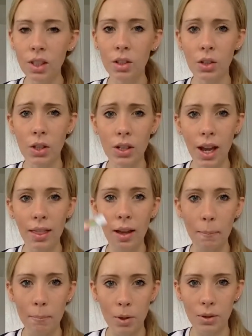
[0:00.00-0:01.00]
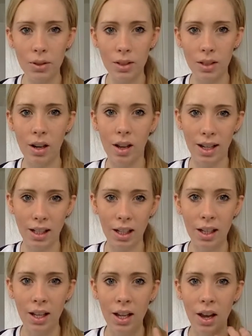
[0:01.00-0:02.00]
So you get that boost like
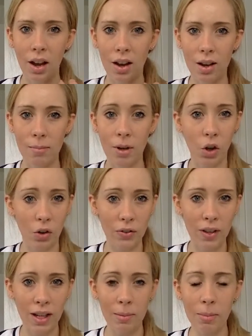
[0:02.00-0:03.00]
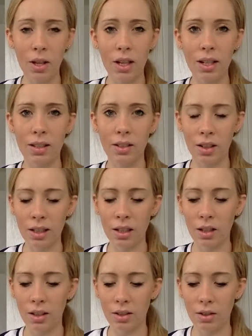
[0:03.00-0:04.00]
a coffee, but it's going to
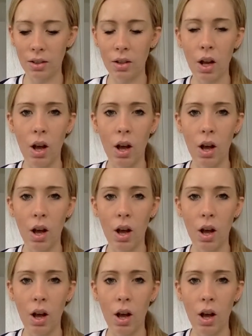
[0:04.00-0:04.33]
last